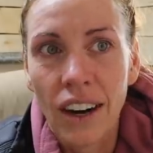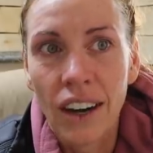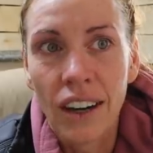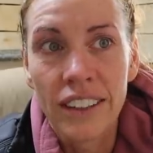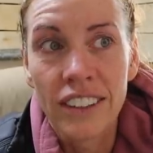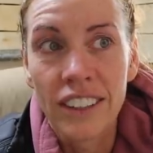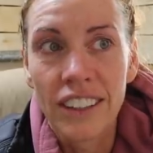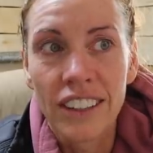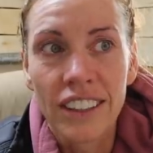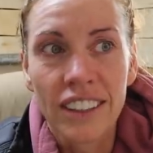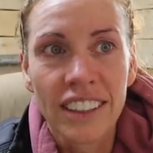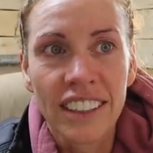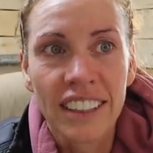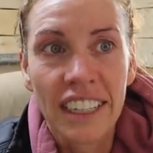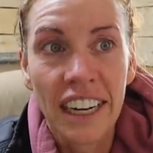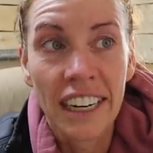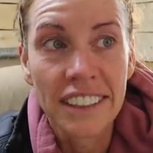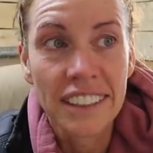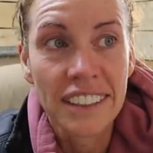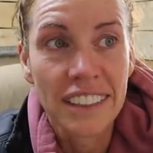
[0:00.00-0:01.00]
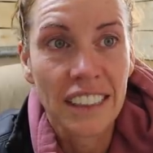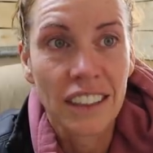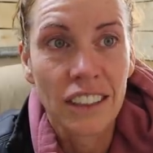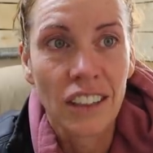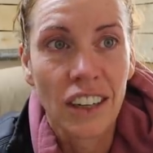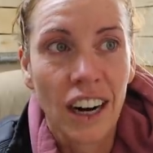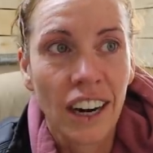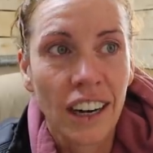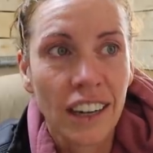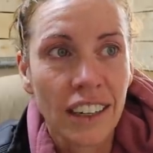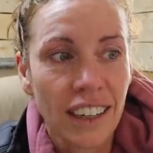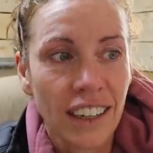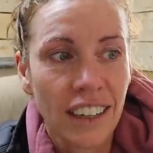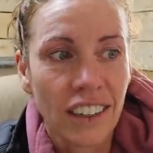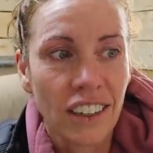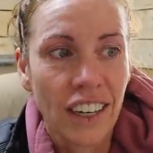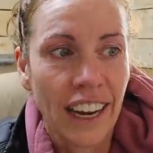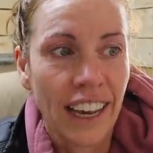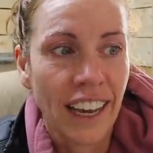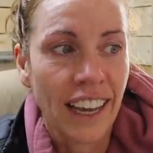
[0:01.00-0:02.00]
on your guts and your heart
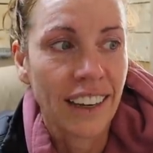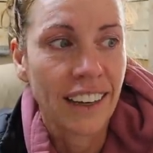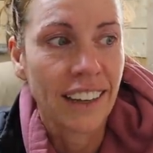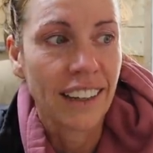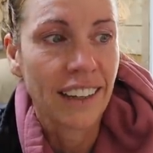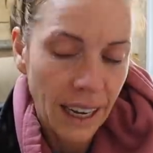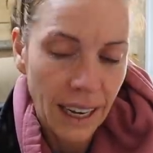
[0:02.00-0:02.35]
and your head.